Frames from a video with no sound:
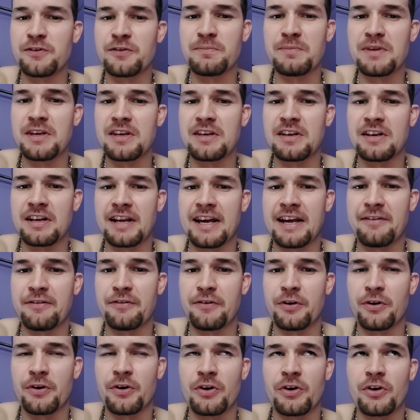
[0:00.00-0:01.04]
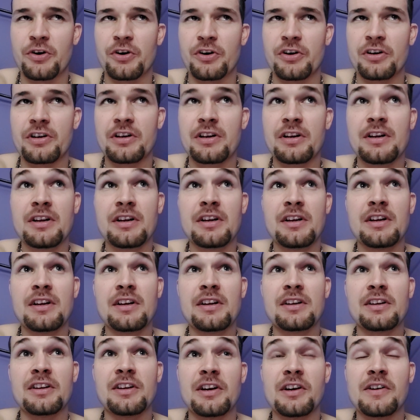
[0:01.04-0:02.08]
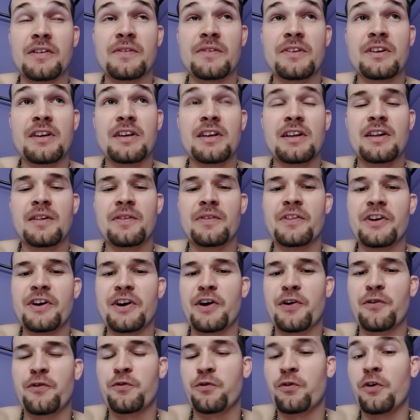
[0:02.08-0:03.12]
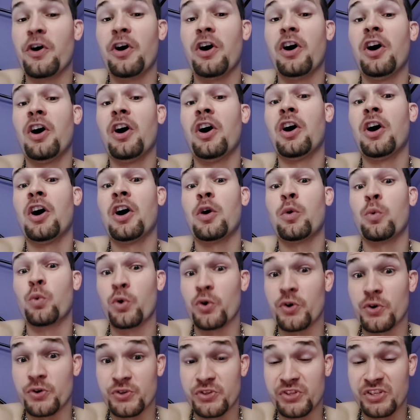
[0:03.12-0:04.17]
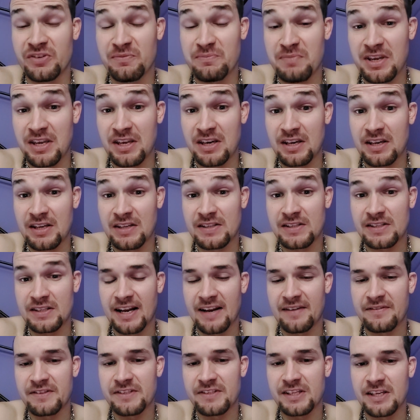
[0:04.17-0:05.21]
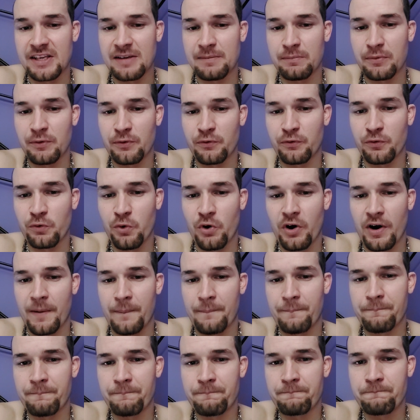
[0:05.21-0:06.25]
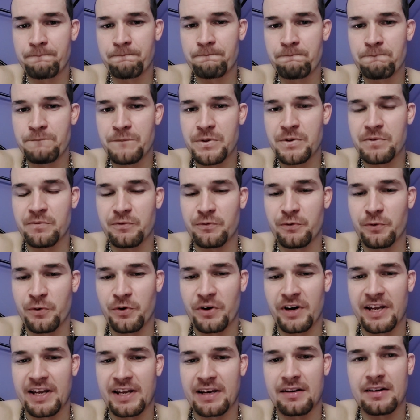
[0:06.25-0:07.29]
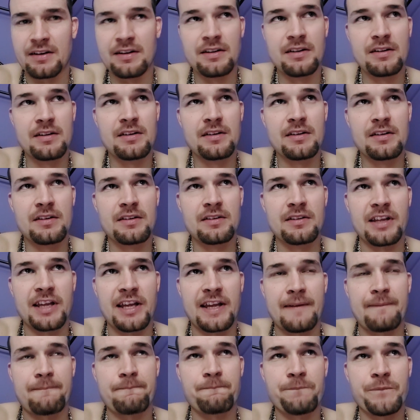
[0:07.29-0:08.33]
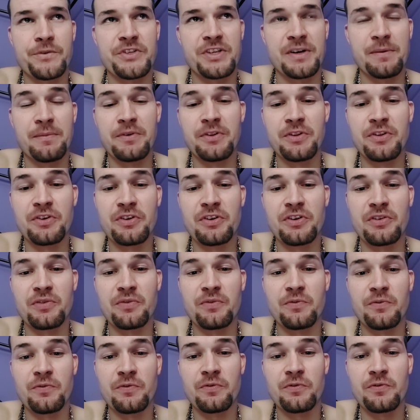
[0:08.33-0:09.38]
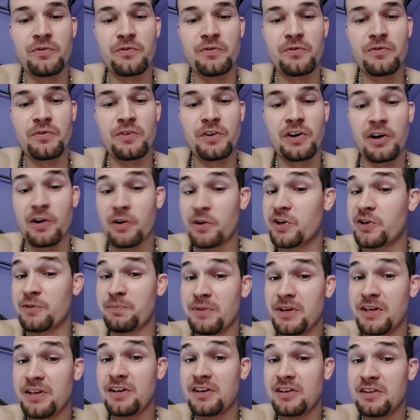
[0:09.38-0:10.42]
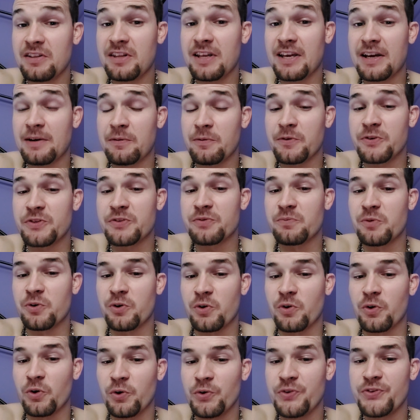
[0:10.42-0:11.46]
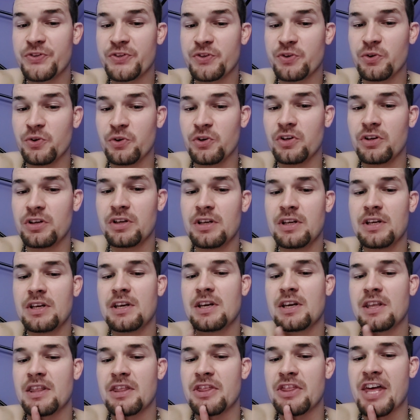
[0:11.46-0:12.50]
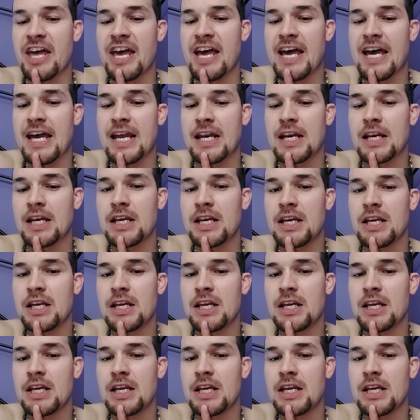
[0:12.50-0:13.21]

comedian I ever heard. You know, there are far worse comedians that I've seen beforehand. Like some of a comedian that was more old school that